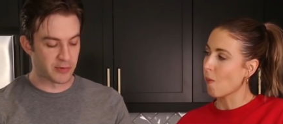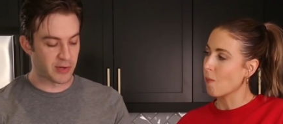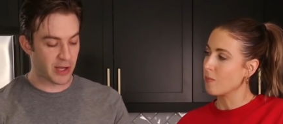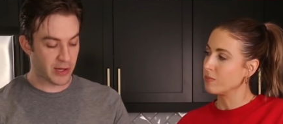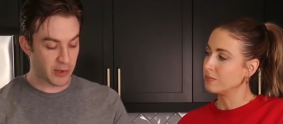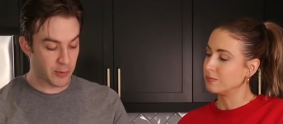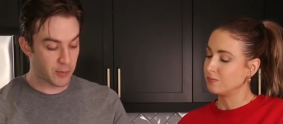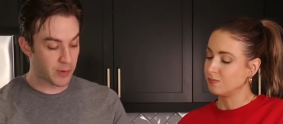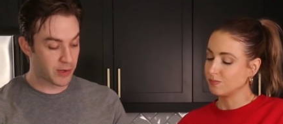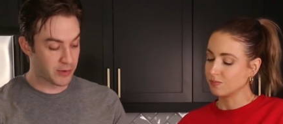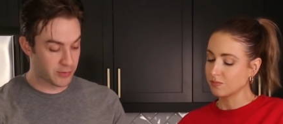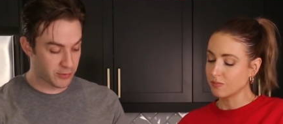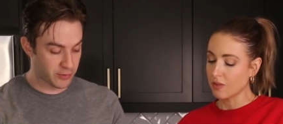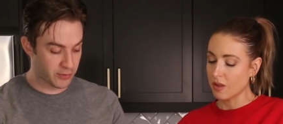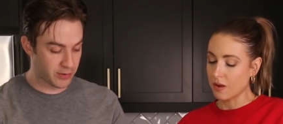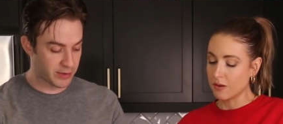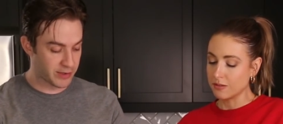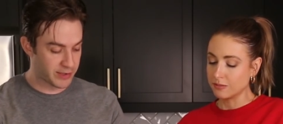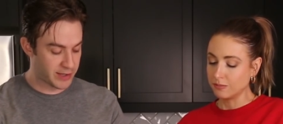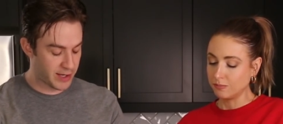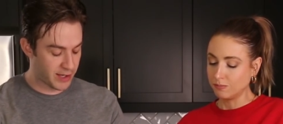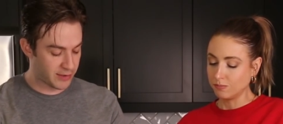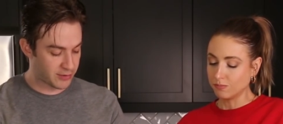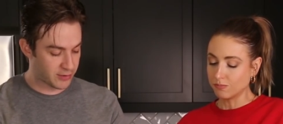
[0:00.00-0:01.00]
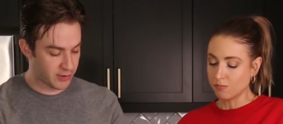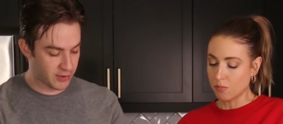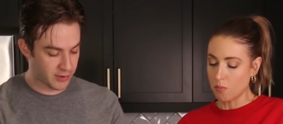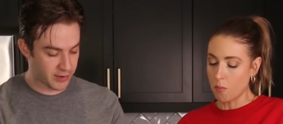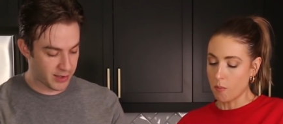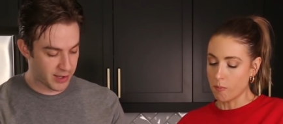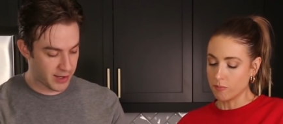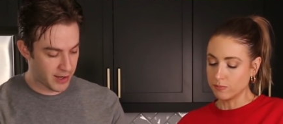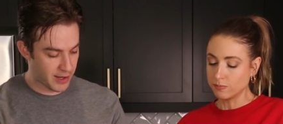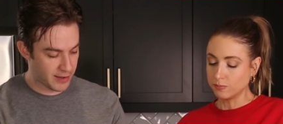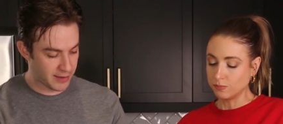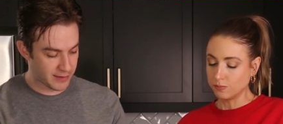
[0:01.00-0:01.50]
Speaker 1: The second one is a really nice
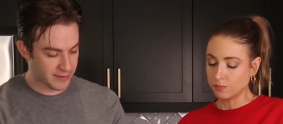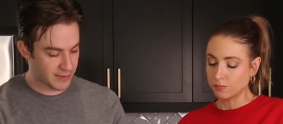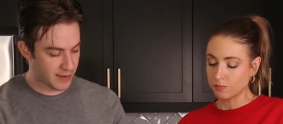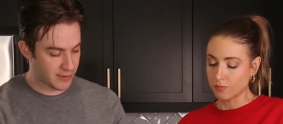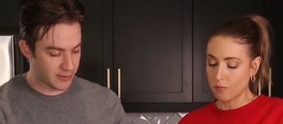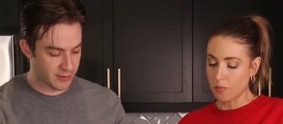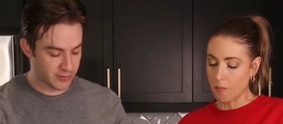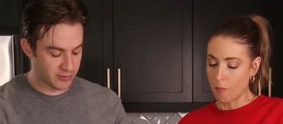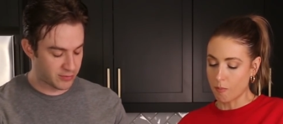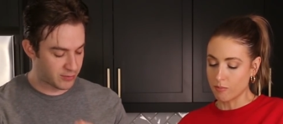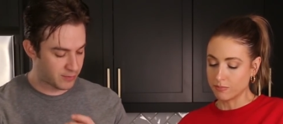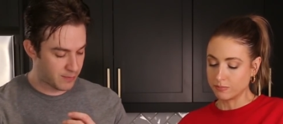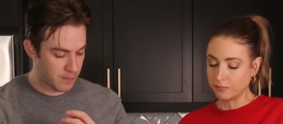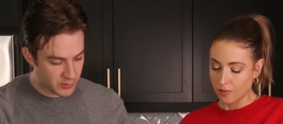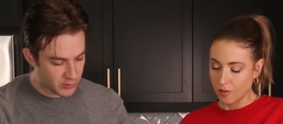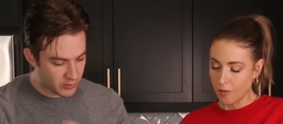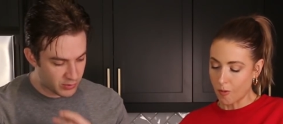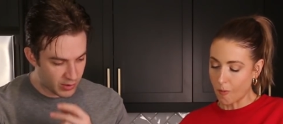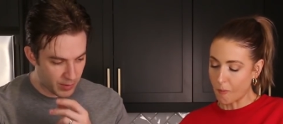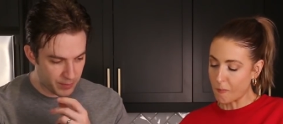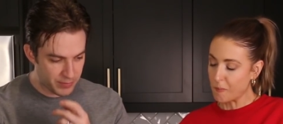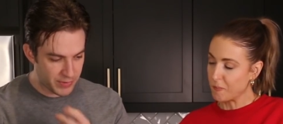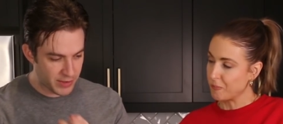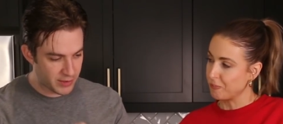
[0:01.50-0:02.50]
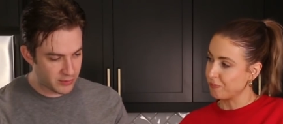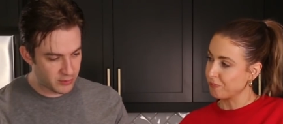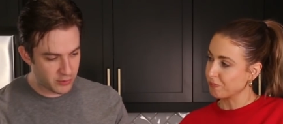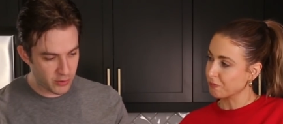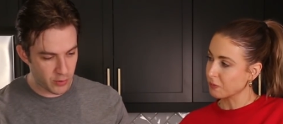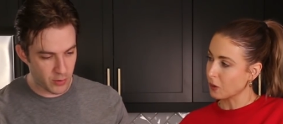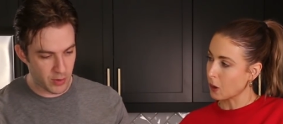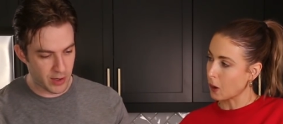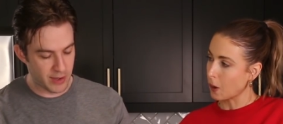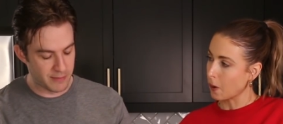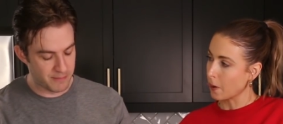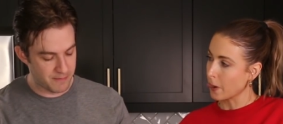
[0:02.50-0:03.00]
cookie. I like that. There's something
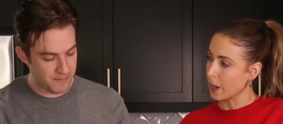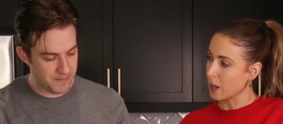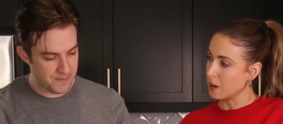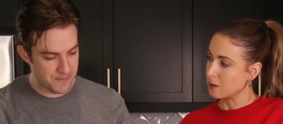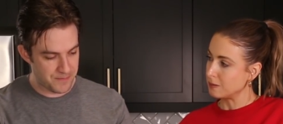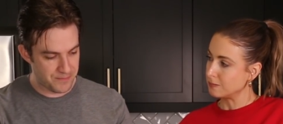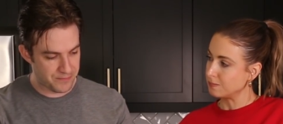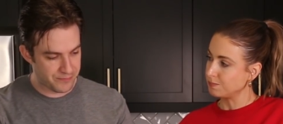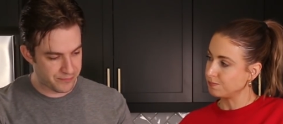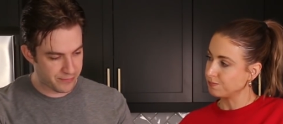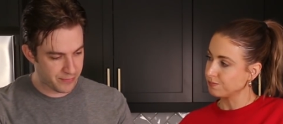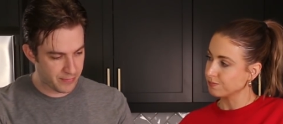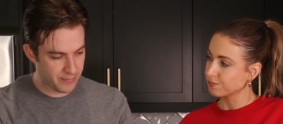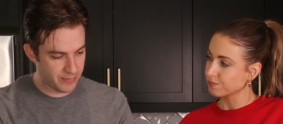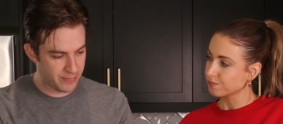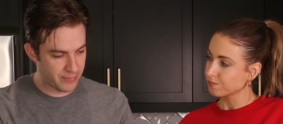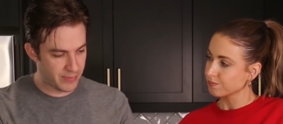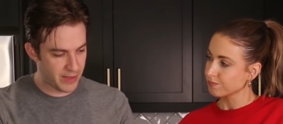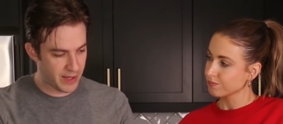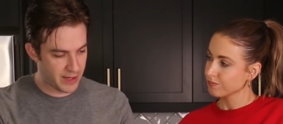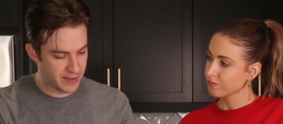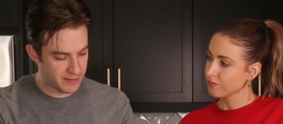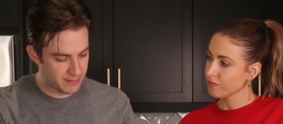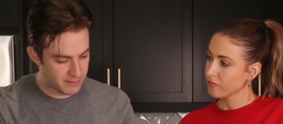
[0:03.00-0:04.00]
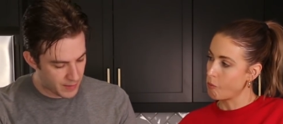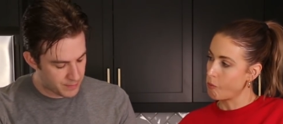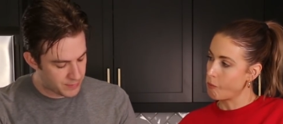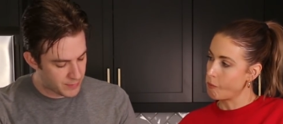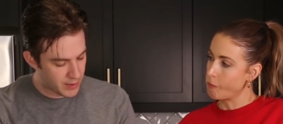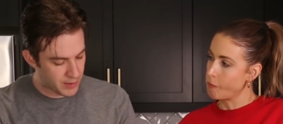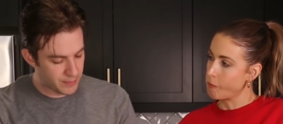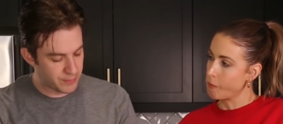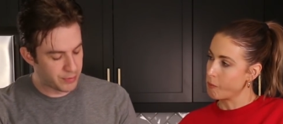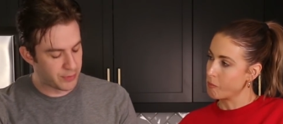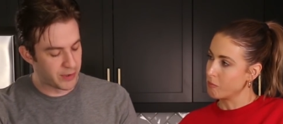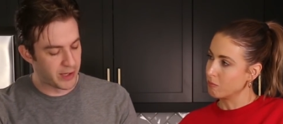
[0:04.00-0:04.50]
to it that I'm
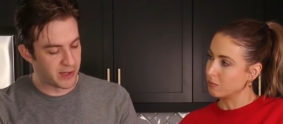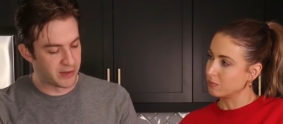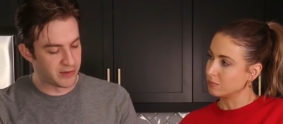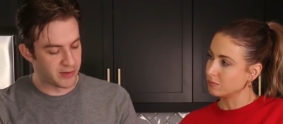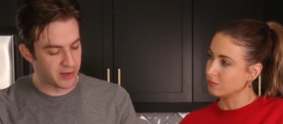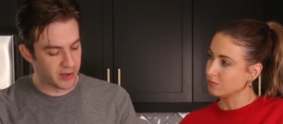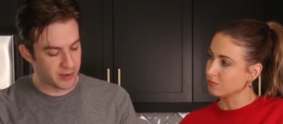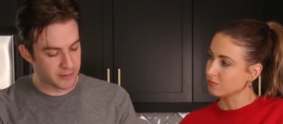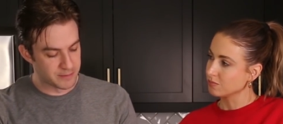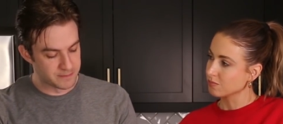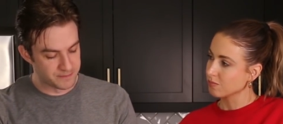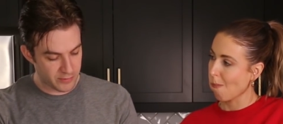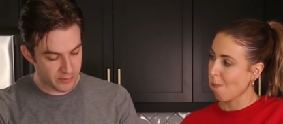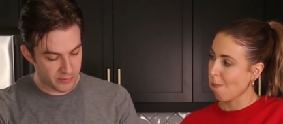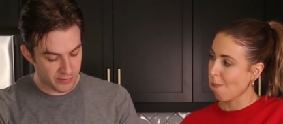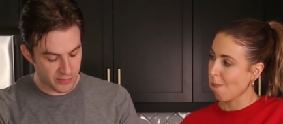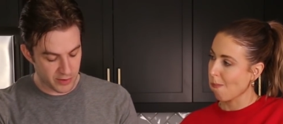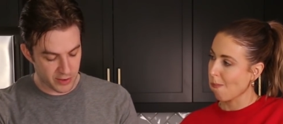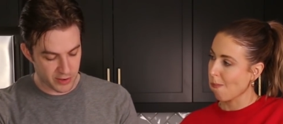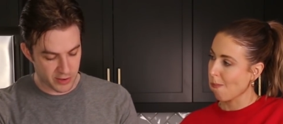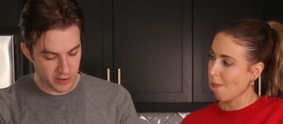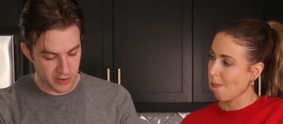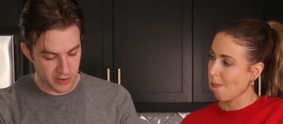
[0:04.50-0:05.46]
not placing. It's very